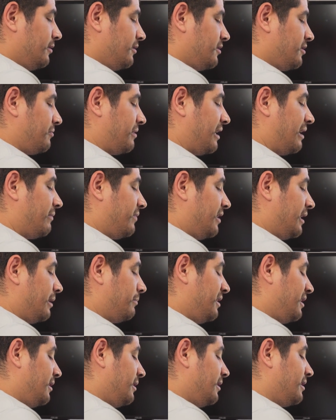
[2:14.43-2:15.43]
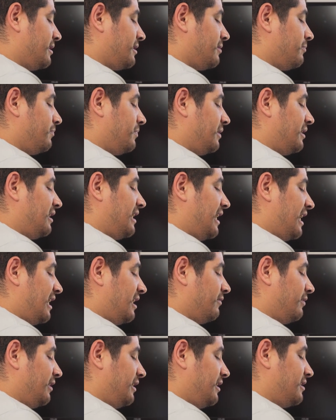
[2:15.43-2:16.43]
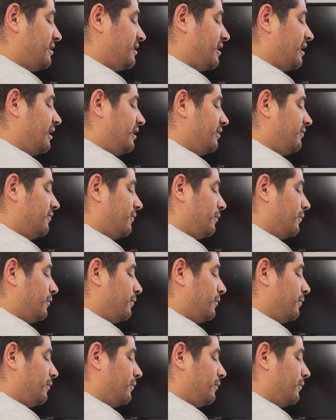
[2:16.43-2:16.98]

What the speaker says: So NVMe has been natively designed